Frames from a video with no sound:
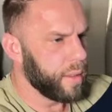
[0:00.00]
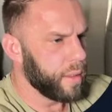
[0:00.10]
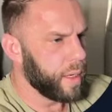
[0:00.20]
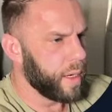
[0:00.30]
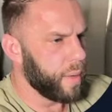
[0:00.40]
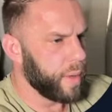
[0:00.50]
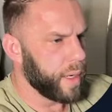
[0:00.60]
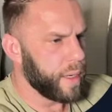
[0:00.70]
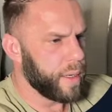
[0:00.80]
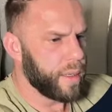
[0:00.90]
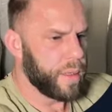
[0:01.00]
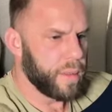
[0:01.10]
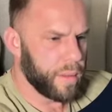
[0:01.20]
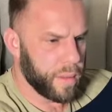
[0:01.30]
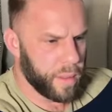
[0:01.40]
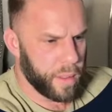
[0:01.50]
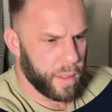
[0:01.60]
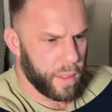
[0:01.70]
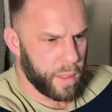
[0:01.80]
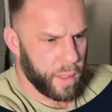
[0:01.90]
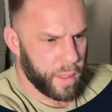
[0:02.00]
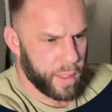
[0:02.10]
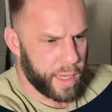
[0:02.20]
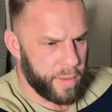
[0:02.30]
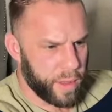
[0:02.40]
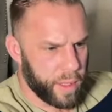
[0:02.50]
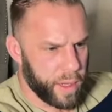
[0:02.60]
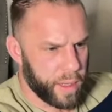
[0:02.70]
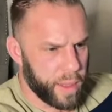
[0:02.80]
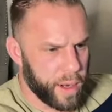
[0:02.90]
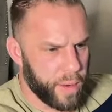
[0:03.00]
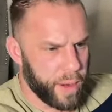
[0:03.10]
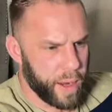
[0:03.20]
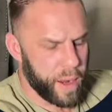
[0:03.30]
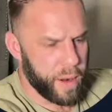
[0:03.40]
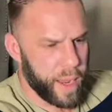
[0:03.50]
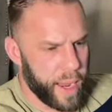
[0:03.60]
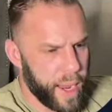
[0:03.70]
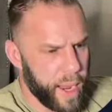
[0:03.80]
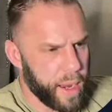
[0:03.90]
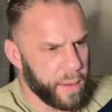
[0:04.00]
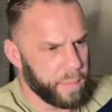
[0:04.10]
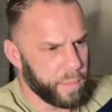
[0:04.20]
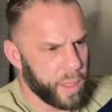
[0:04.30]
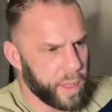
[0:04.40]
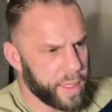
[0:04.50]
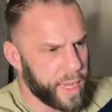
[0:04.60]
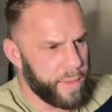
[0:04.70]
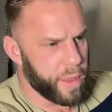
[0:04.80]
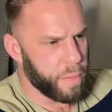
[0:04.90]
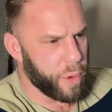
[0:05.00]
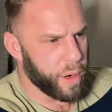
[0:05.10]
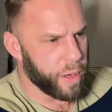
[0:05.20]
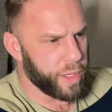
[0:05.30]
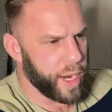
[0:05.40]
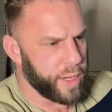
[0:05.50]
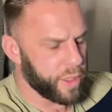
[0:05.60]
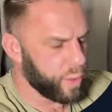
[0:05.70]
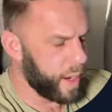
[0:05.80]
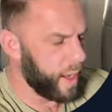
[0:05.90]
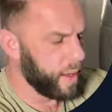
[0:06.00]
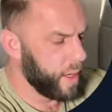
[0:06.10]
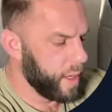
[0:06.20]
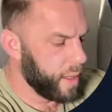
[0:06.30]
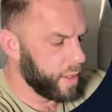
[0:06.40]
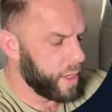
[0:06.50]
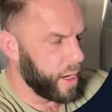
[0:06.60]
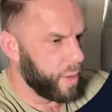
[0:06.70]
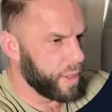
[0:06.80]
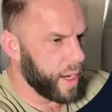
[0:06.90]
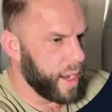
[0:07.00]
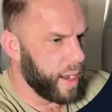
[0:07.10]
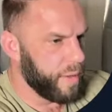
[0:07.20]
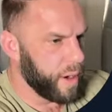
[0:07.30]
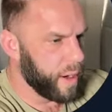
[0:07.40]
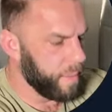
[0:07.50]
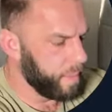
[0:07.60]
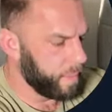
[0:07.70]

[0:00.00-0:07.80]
There we go. Let's have a look. There we go. And let's have the border change as well. So we'll say hover.